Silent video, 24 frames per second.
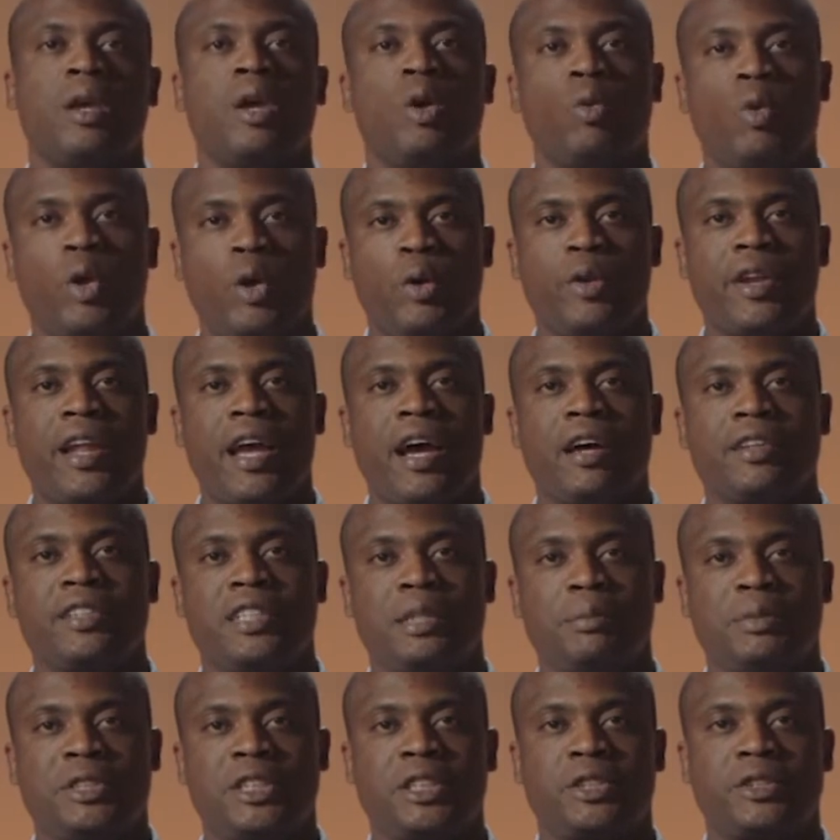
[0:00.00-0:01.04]
We will now
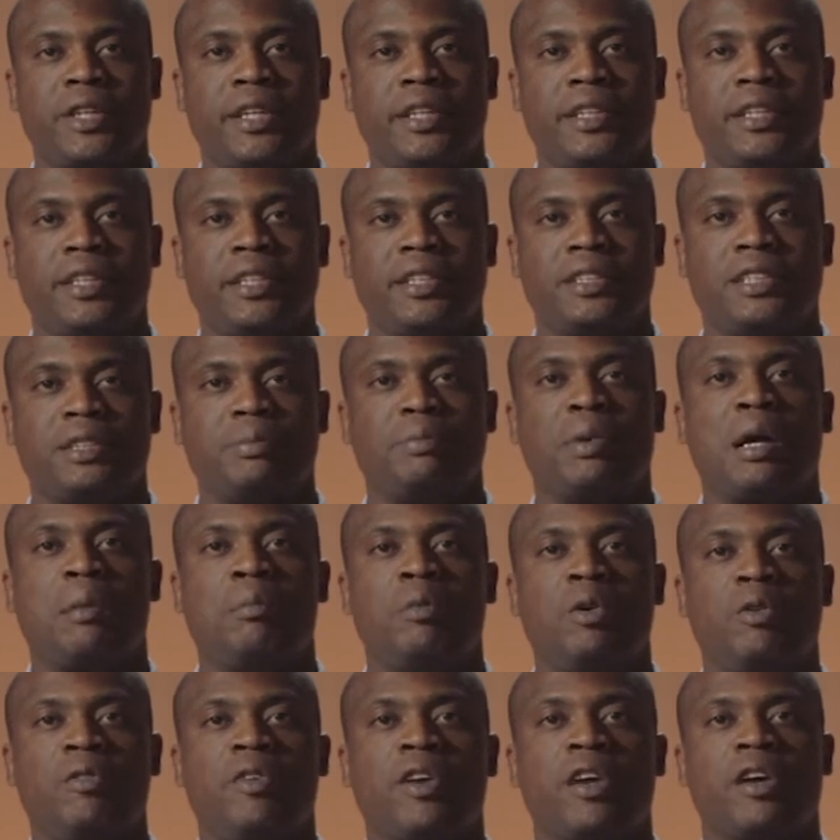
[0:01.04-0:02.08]
demonstrate this by
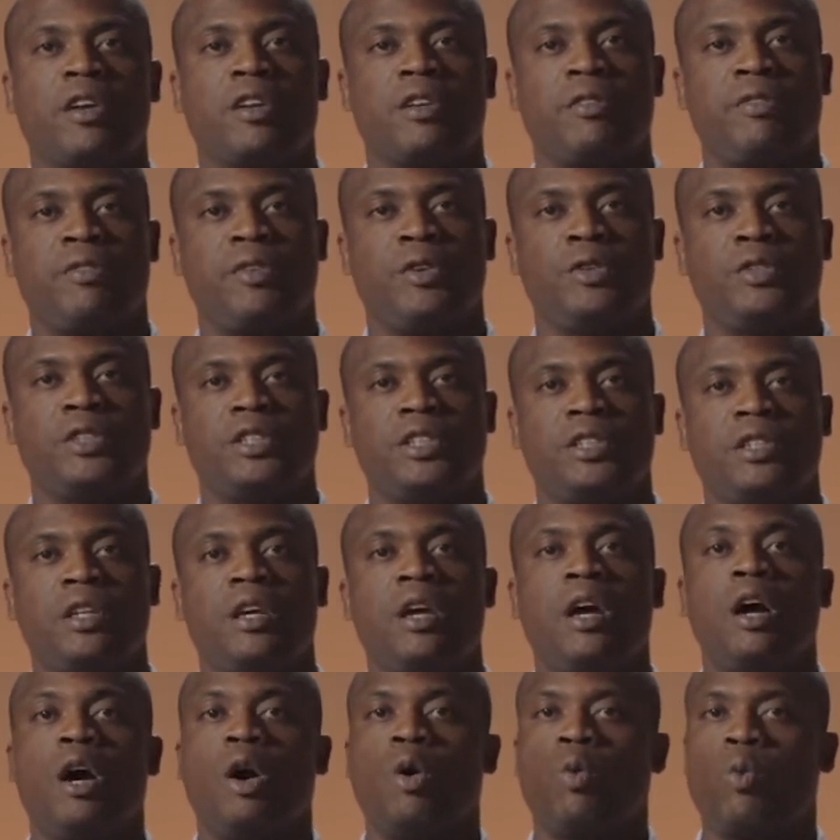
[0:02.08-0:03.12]
moving our diffusion
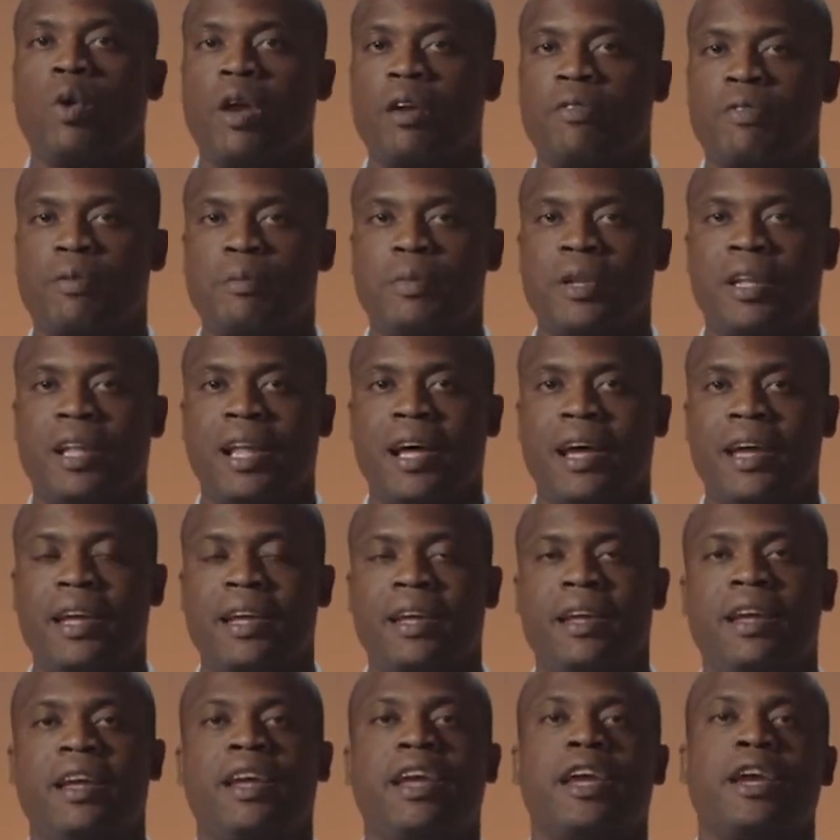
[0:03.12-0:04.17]
away from the
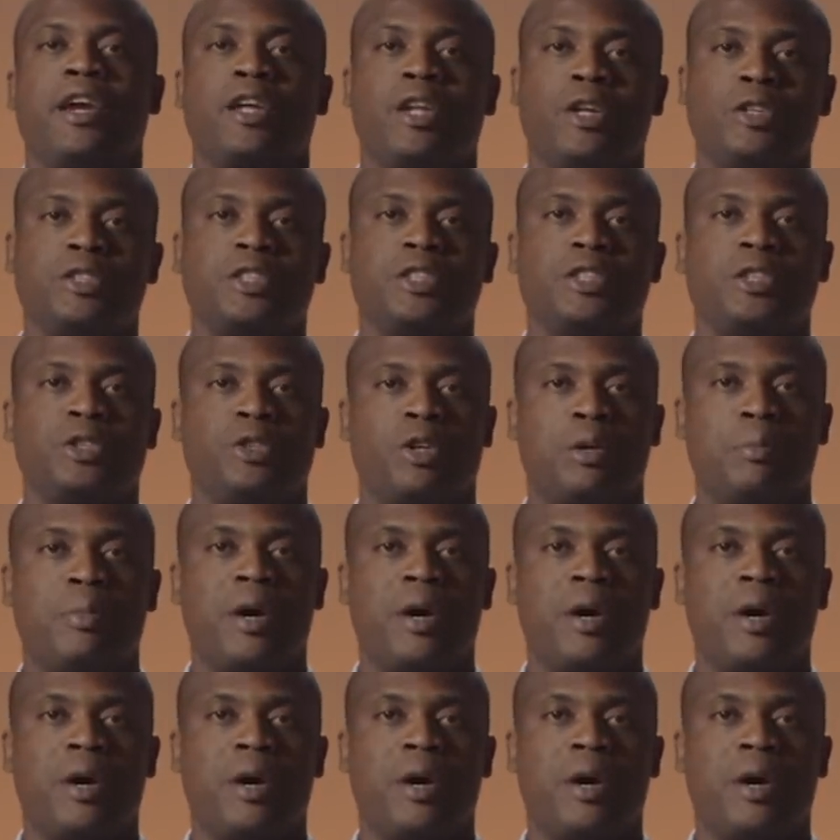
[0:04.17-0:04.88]
light and closer to our